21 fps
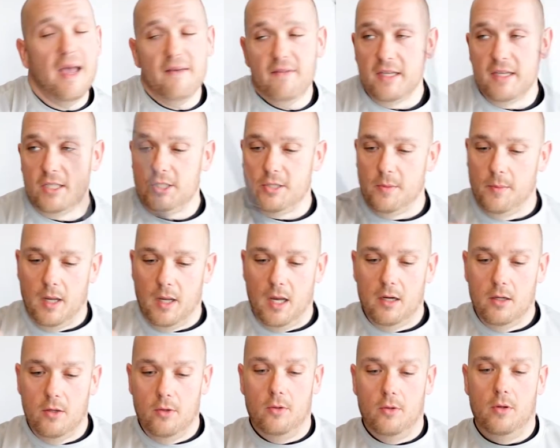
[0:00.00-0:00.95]
have a
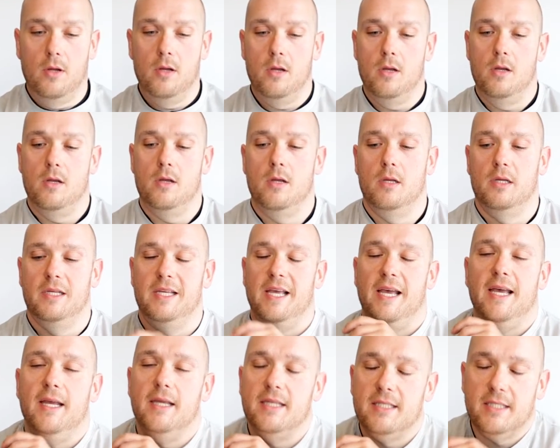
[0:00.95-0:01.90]
Shimano
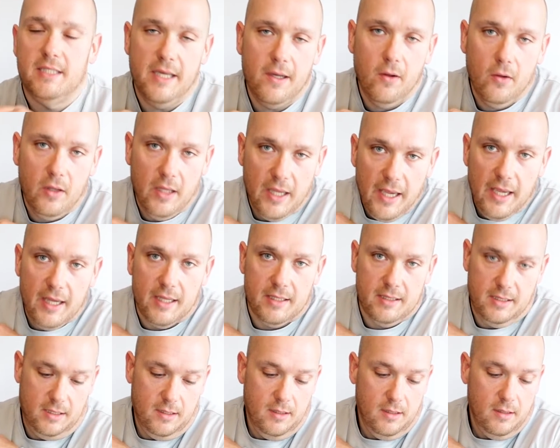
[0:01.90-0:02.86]

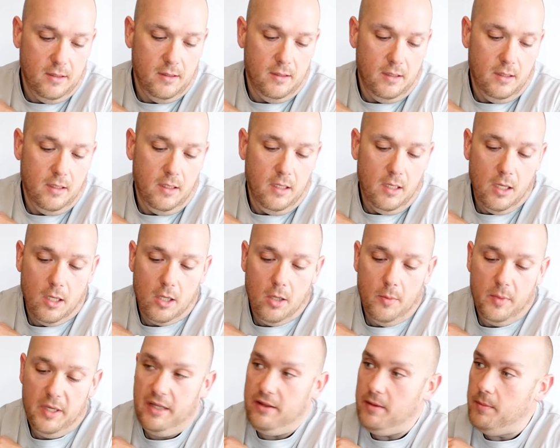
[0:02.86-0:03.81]
SLX
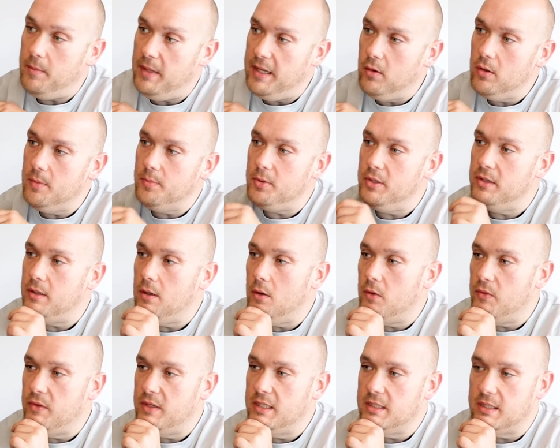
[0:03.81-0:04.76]
coming in the mail to put
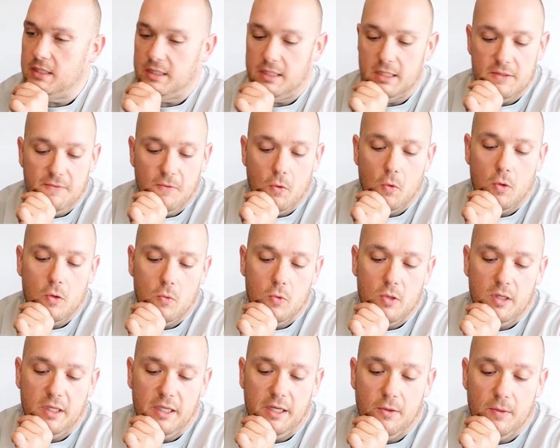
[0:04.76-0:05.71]
on this 6:4 to
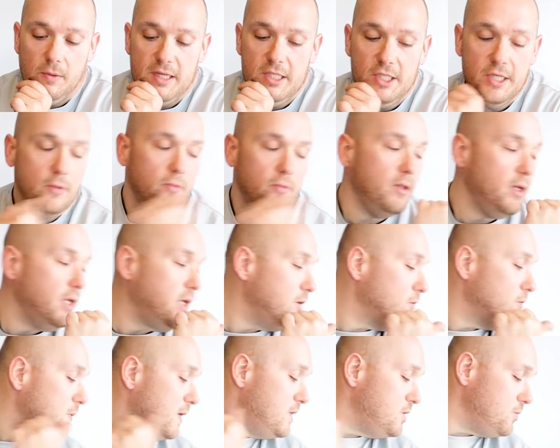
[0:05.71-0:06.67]
1 gear ratio. The
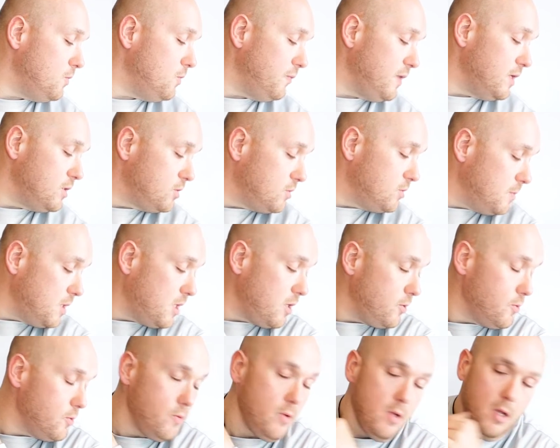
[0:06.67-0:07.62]
gear ratio on that
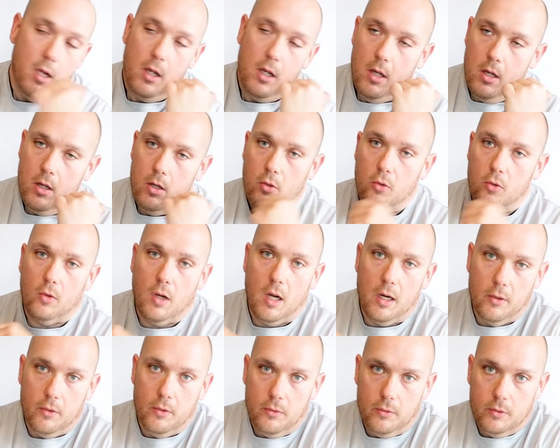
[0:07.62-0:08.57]
Shimano
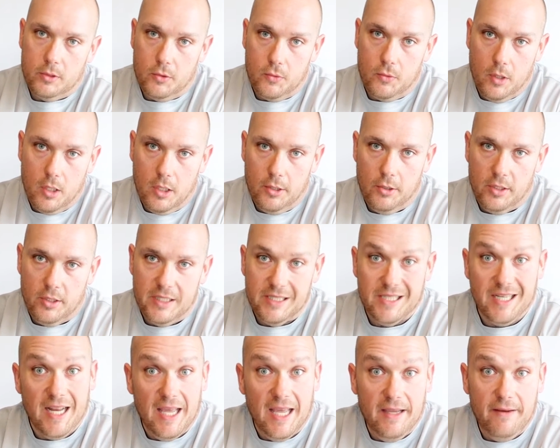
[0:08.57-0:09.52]
Corrado 200 is
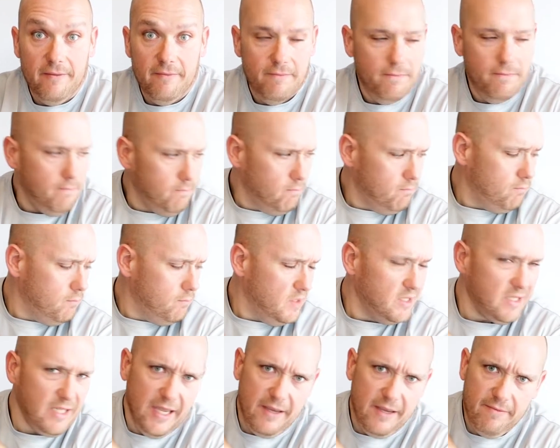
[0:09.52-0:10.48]
an
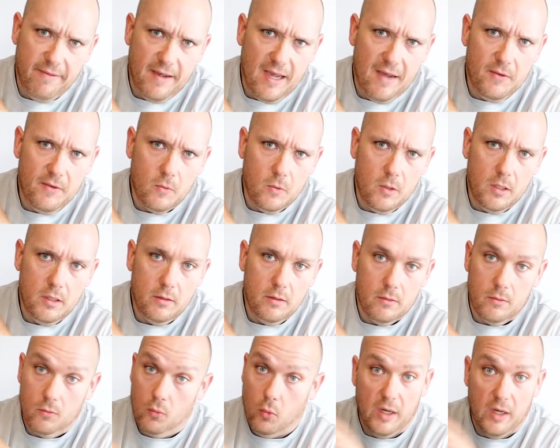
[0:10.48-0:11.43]
8.5 to 1?
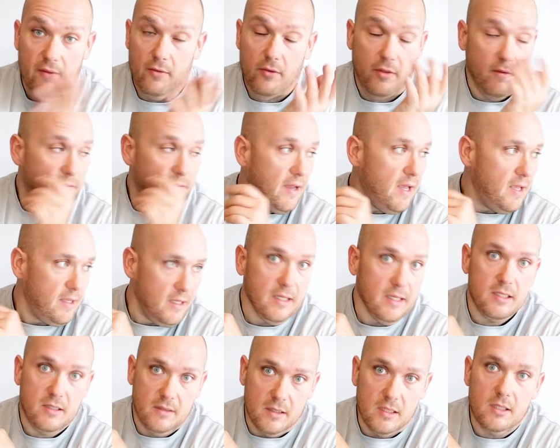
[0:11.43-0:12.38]
Whatever the
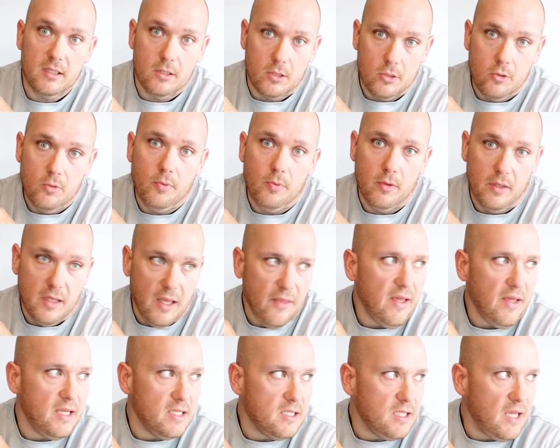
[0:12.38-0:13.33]
yes, it's the super, I
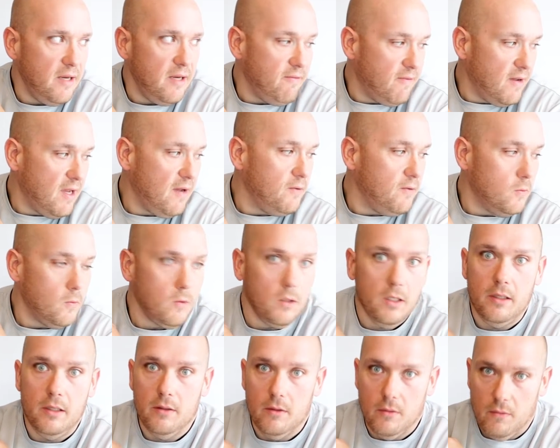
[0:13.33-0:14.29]
think it's 8.5 to
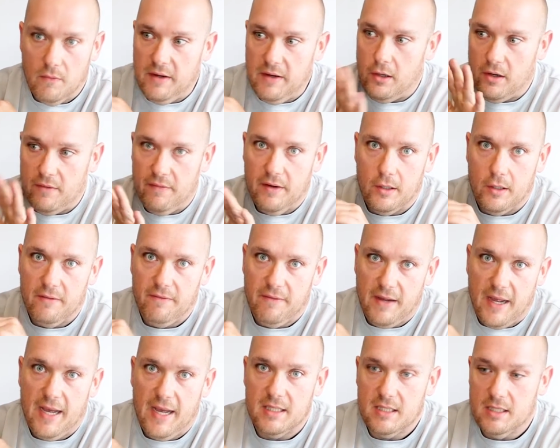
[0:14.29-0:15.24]
1. They're very
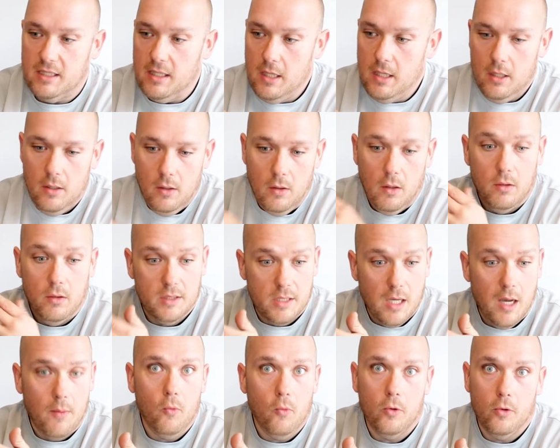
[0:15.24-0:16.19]
fast. On a
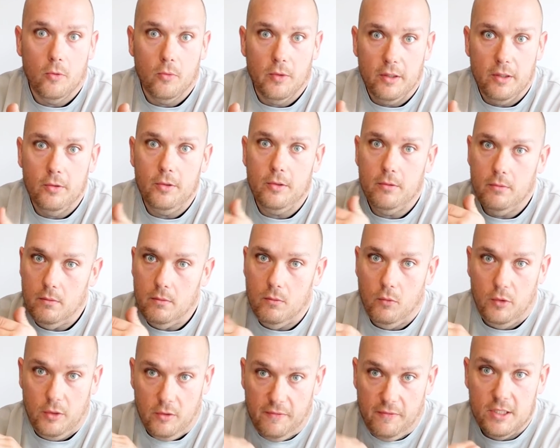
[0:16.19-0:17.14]
top water reel,
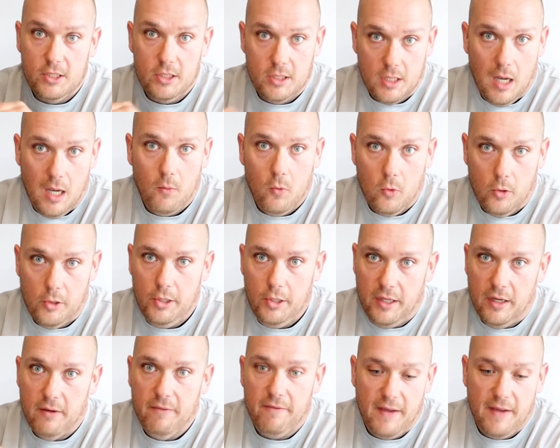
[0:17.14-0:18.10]
when you're fishing top water,
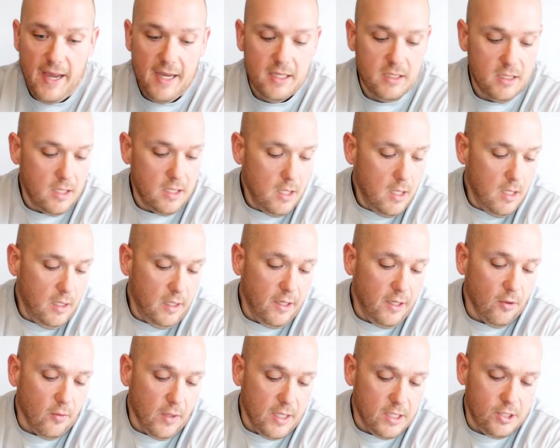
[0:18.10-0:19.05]
you need a fast
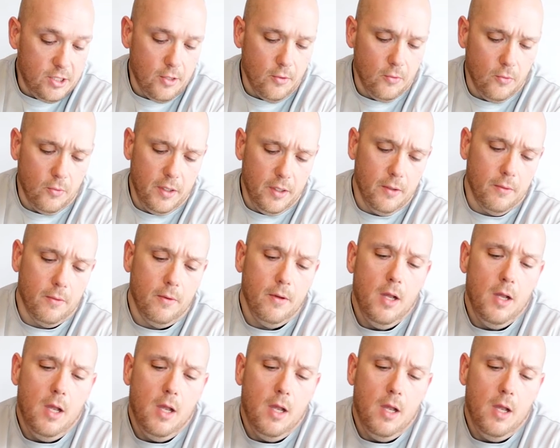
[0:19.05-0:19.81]
gear ratio reel.